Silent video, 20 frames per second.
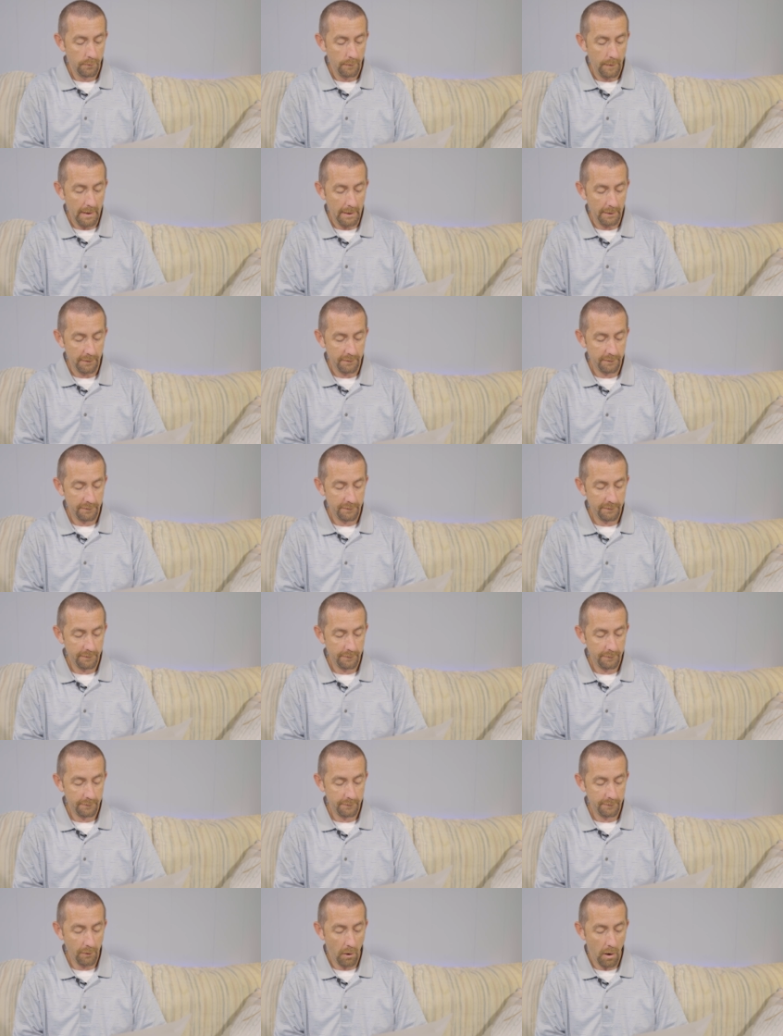They
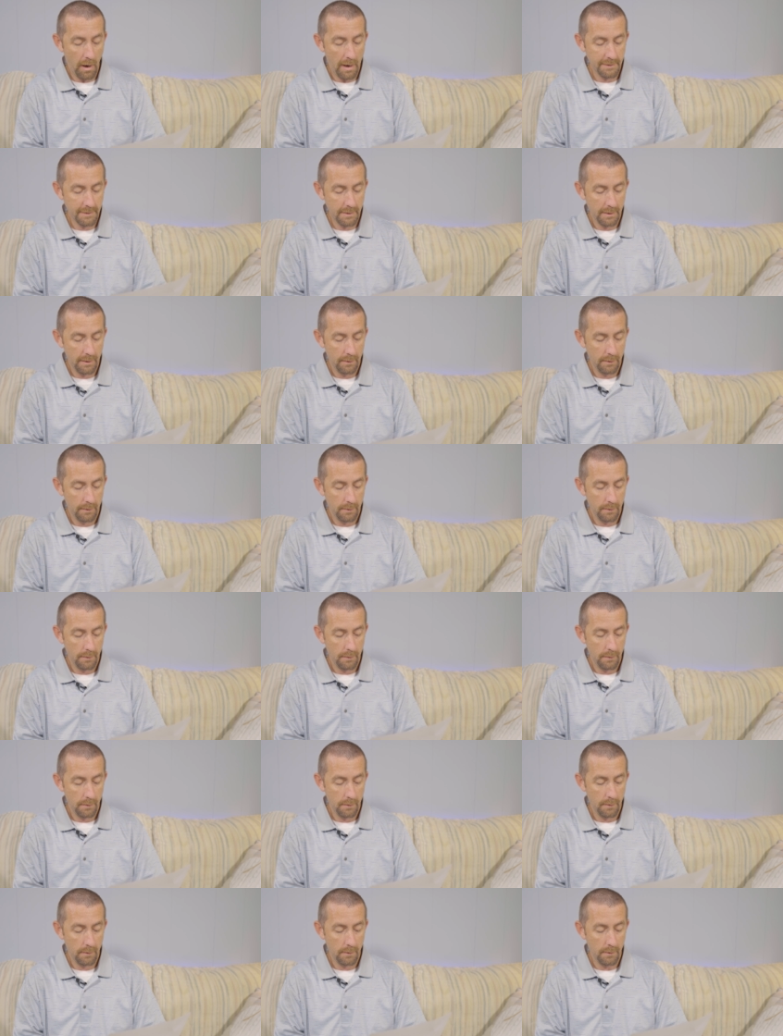seek
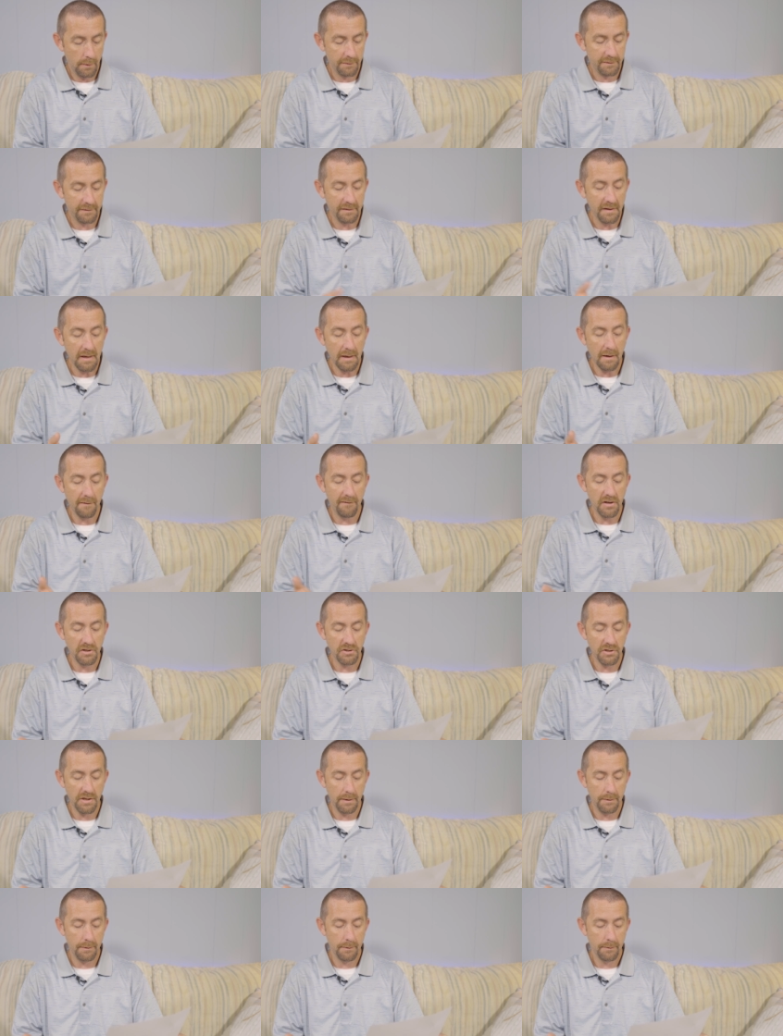a
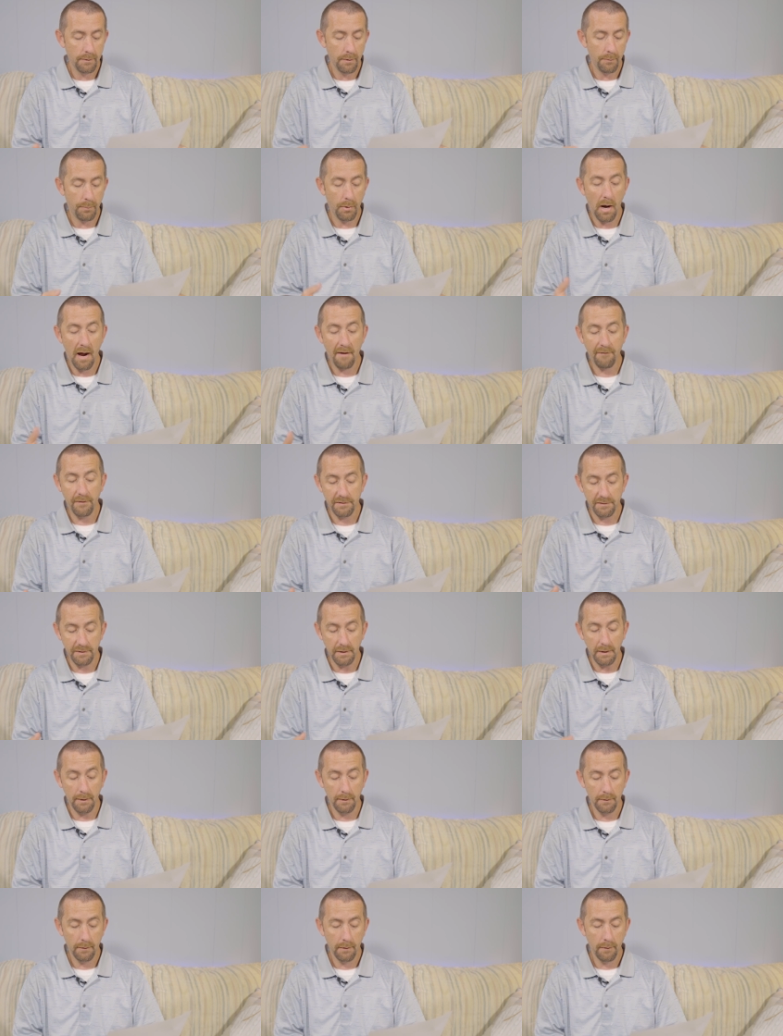vision, a
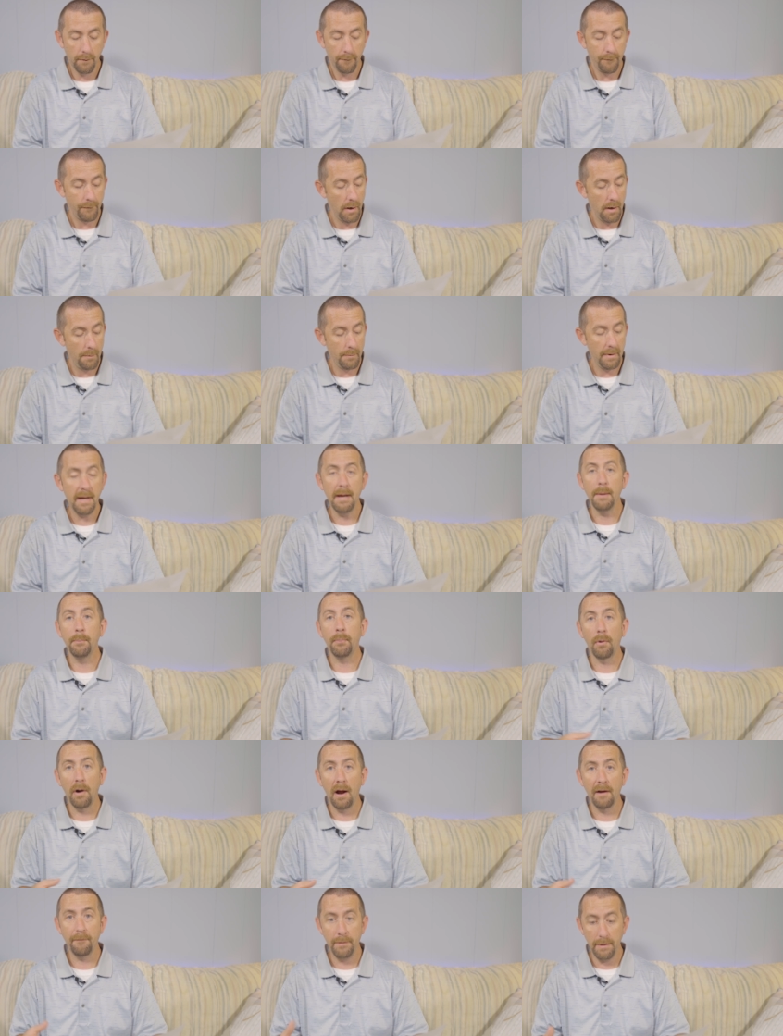prophecy from a
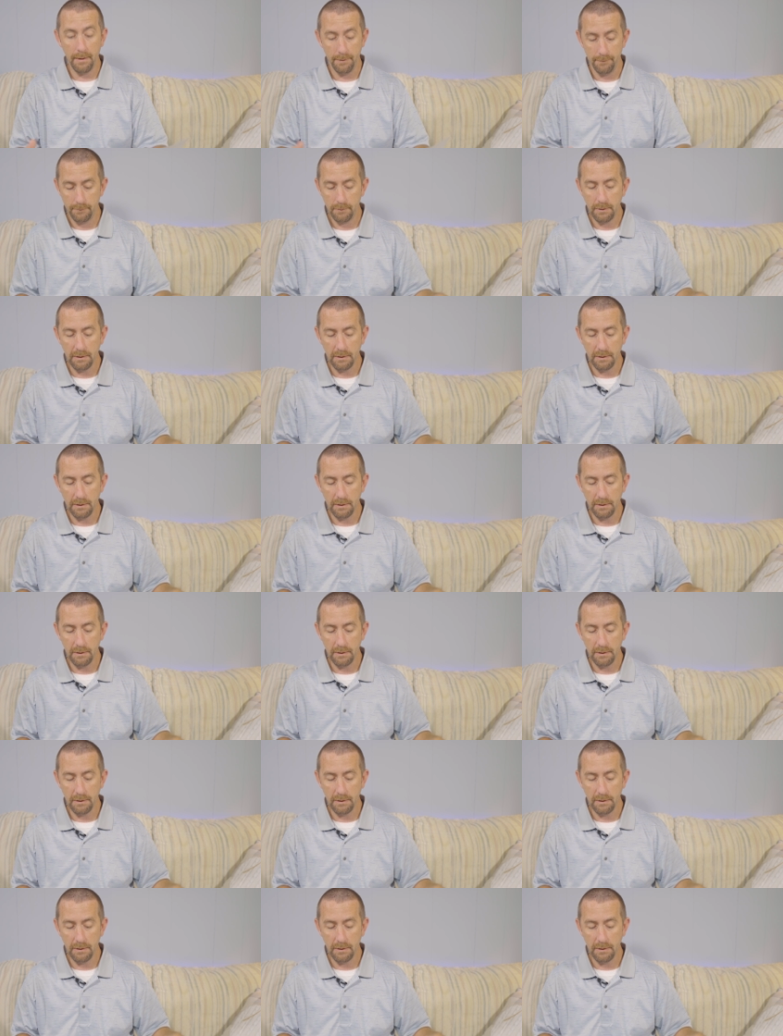prophet.